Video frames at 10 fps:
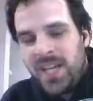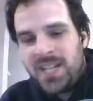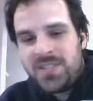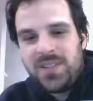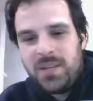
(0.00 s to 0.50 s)

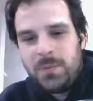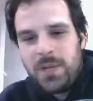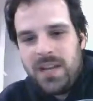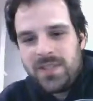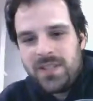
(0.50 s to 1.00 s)
Yeah, so I think
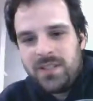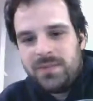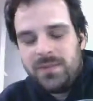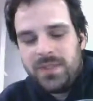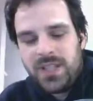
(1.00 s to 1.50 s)
I'm going to have
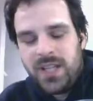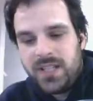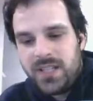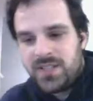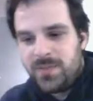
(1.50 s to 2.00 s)
to
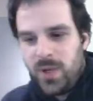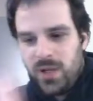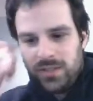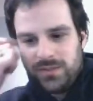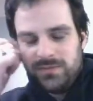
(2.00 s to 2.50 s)
cut a
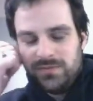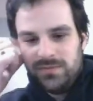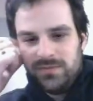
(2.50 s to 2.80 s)
small